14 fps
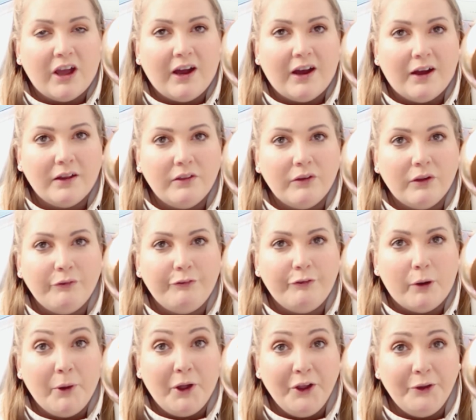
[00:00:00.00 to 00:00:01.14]
jars
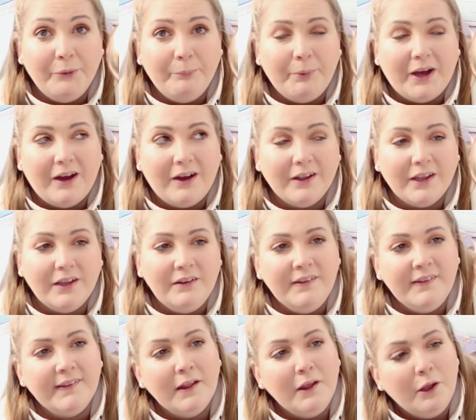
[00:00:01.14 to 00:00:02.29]
from Home
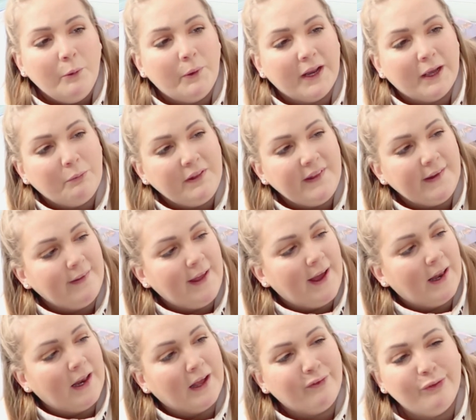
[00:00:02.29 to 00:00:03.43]
Bargains when I was in
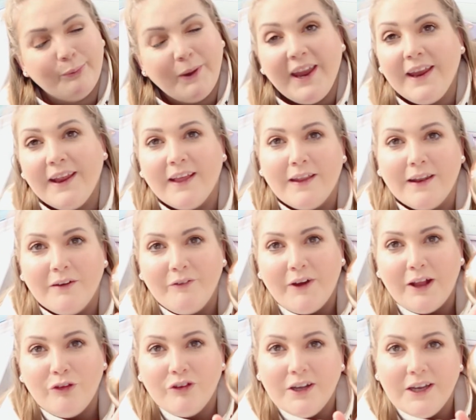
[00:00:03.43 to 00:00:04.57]
there last week. And then I've
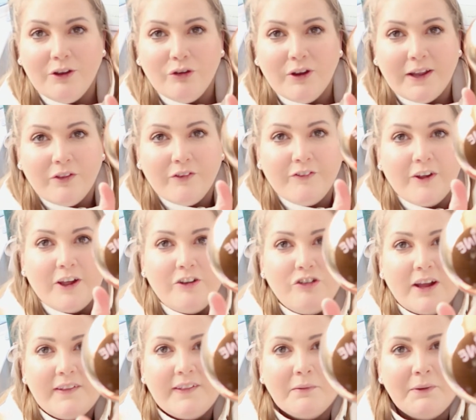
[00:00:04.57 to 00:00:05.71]
actually transferred
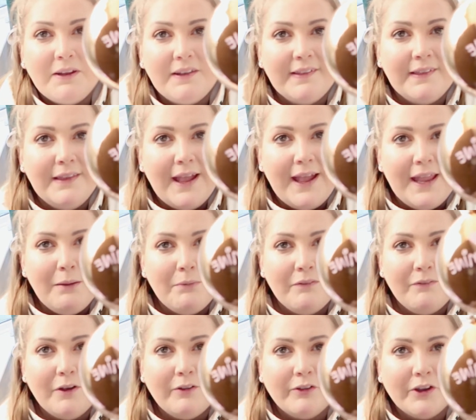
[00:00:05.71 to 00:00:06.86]
Jasmine's name,
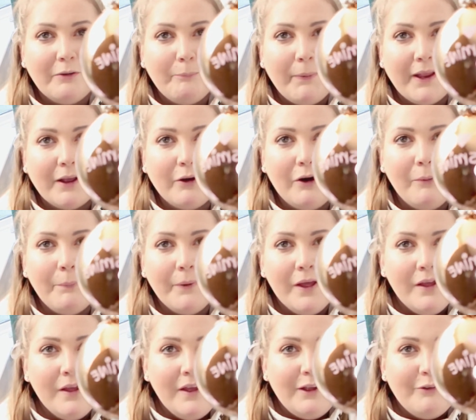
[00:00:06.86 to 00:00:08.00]
if it's going to pick up,
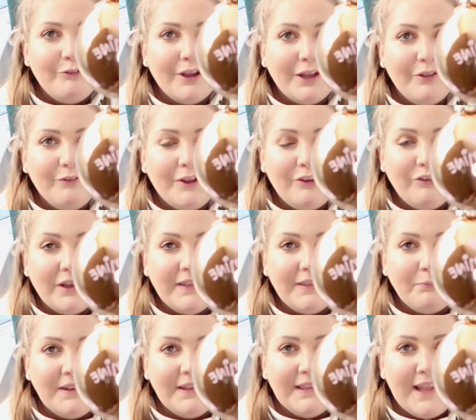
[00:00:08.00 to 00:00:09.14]
transferred
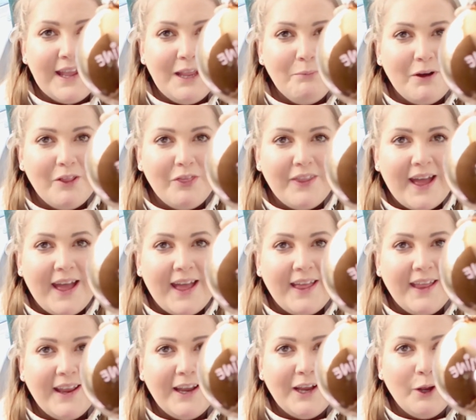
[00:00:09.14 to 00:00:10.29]
Jasmine's name on
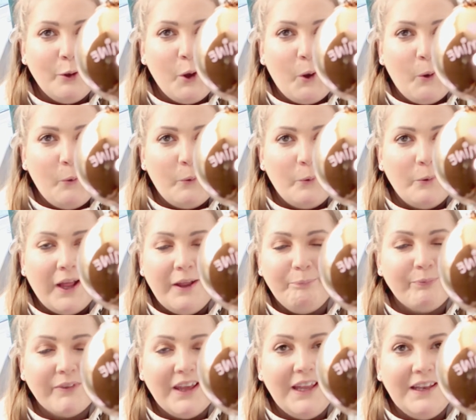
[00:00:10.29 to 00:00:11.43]
there in gold,
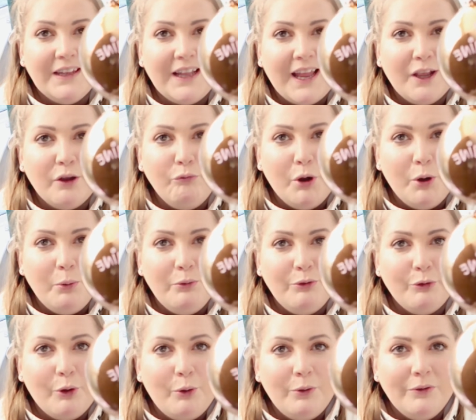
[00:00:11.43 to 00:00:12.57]
in like a
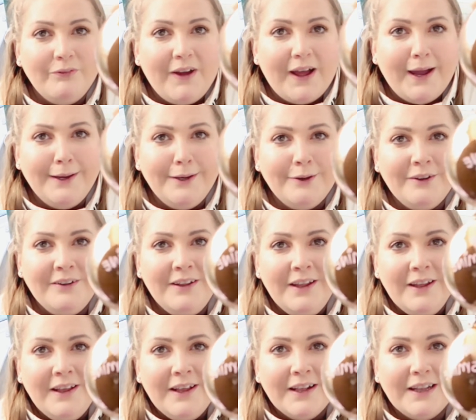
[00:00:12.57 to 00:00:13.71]
rose gold vinyl,
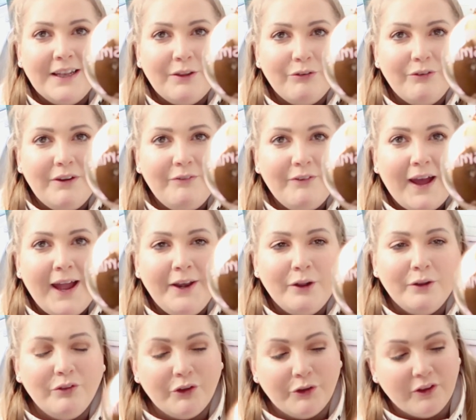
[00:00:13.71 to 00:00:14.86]
glittery
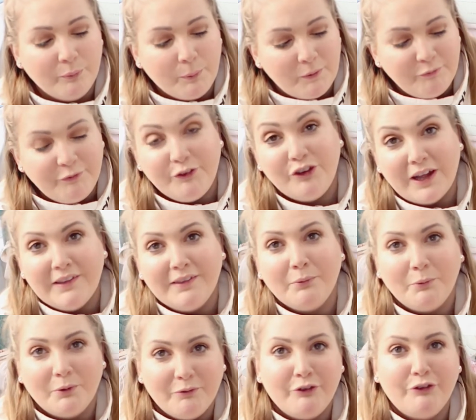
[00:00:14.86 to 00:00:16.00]
vinyl. So there's one for
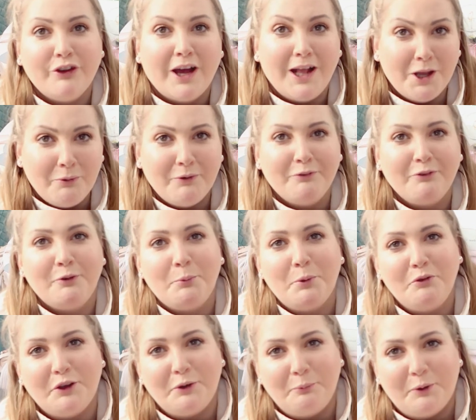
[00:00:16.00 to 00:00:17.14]
Jasmine, one for Charlotte, one for
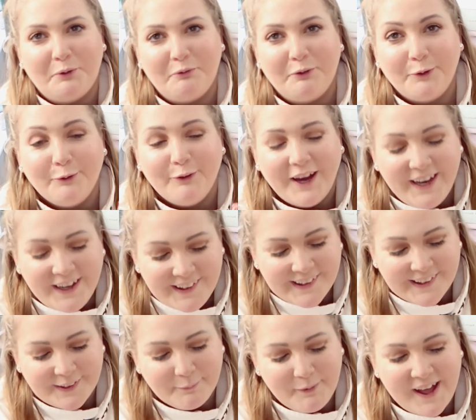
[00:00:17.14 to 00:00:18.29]
Imogen, and one for Grace
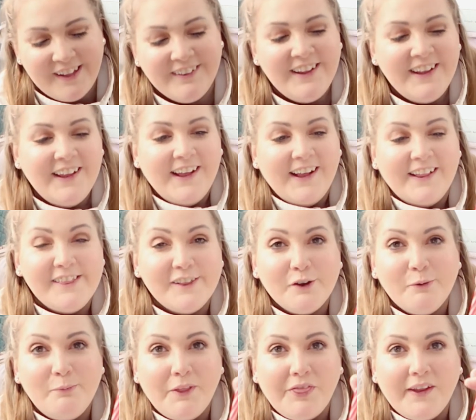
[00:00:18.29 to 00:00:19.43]
as well. And then they
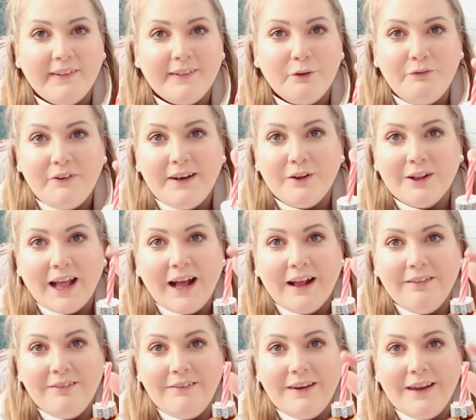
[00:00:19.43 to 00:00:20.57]
come with these lovely little
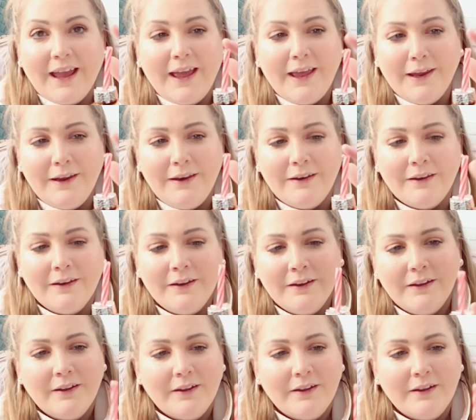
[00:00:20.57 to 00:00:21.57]
candy cane